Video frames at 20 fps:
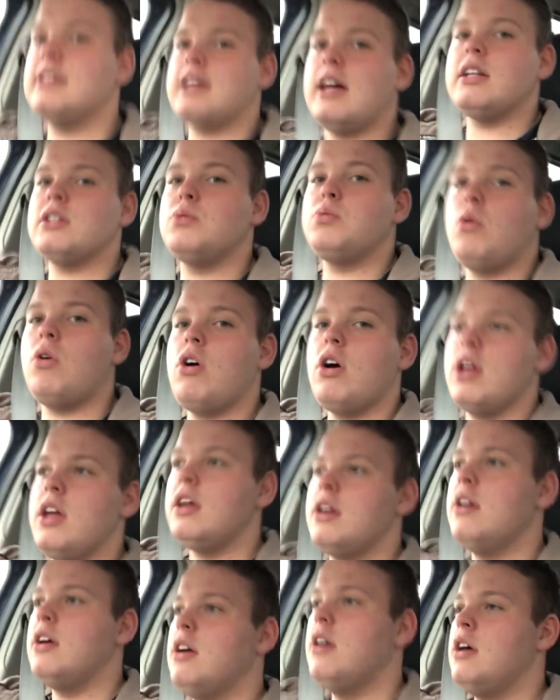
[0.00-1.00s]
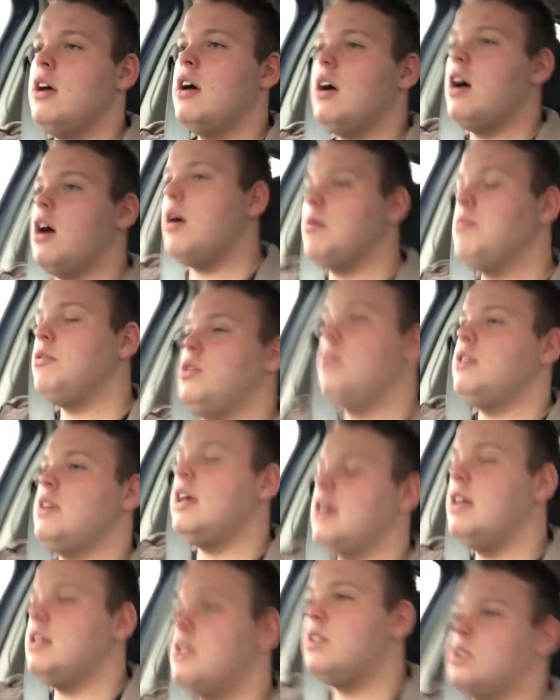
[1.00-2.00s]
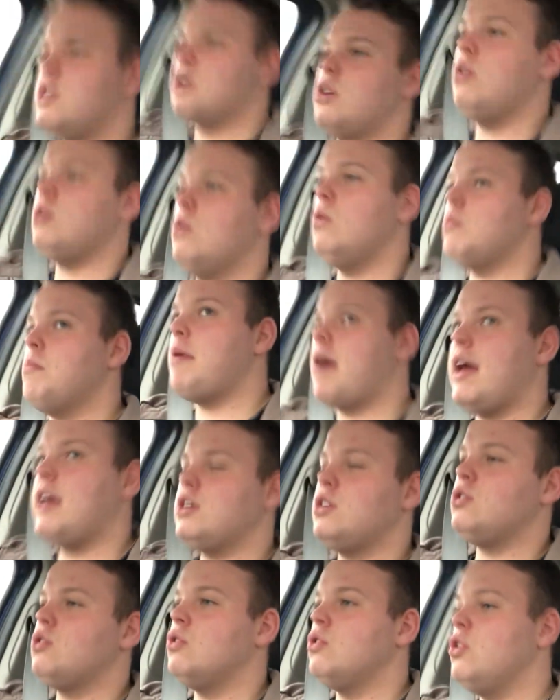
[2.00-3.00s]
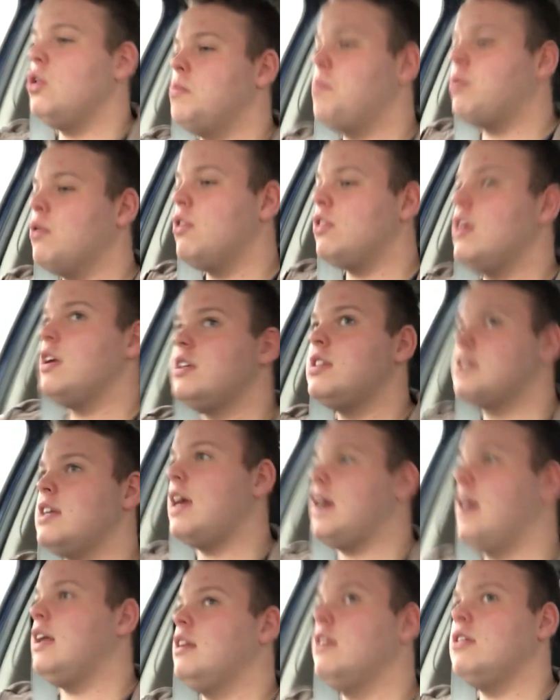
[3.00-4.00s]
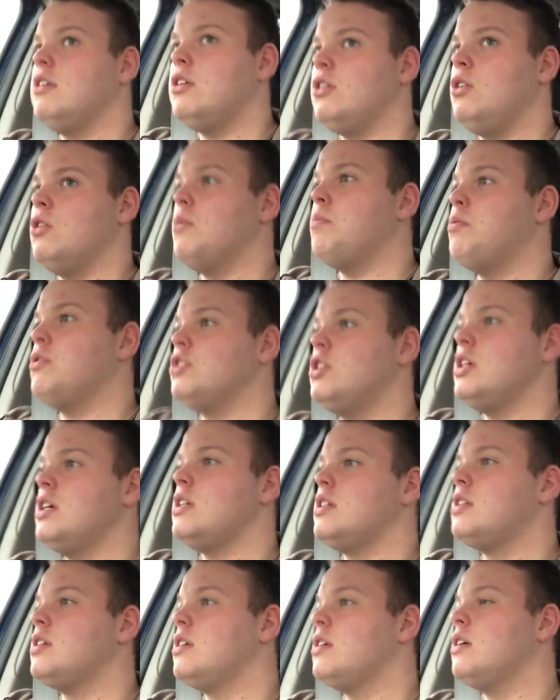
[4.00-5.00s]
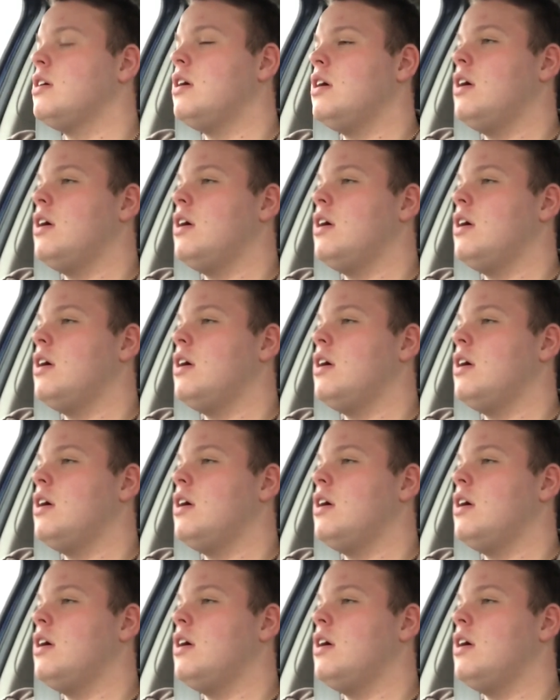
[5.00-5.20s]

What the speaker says: so that's why you need to make sure you put this in your budget.